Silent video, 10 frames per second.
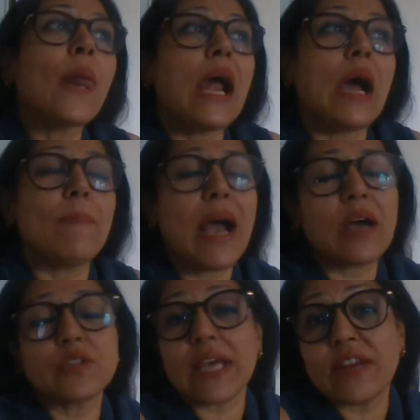
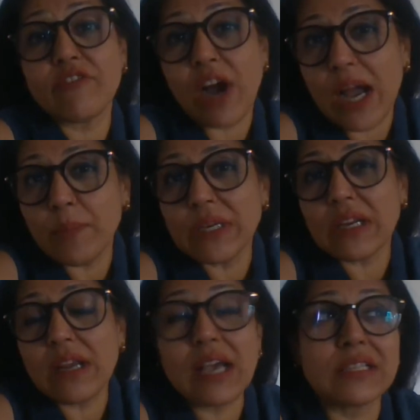about
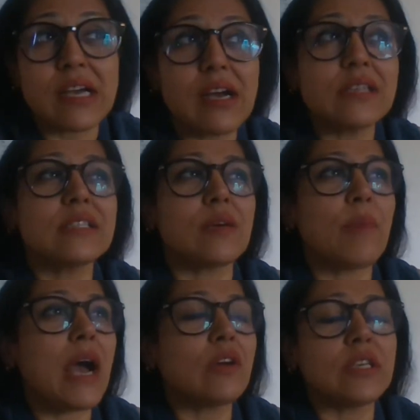environmental hazards,
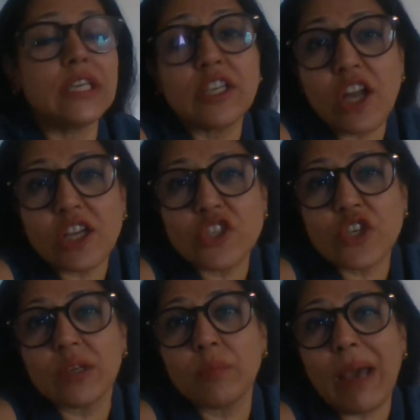about
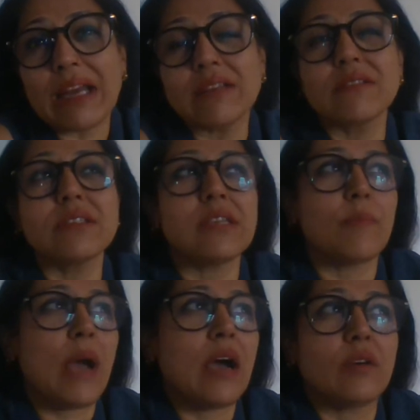ecological balance,
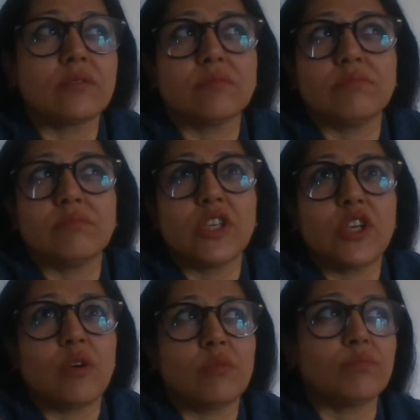about you
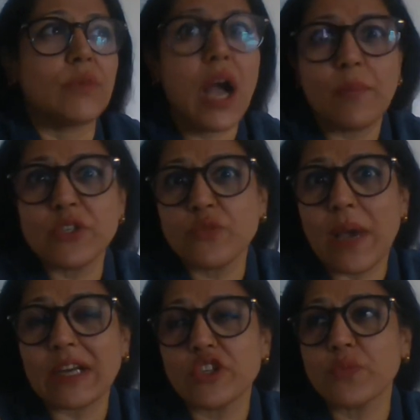know garbage
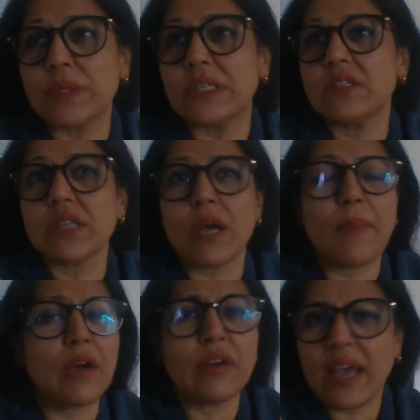management,
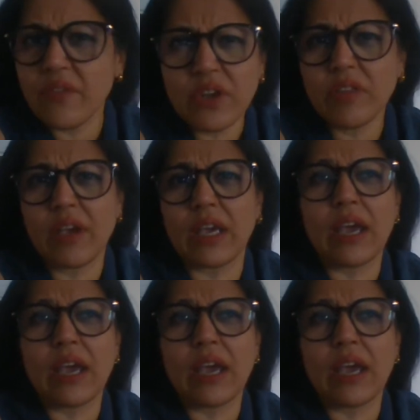about everything,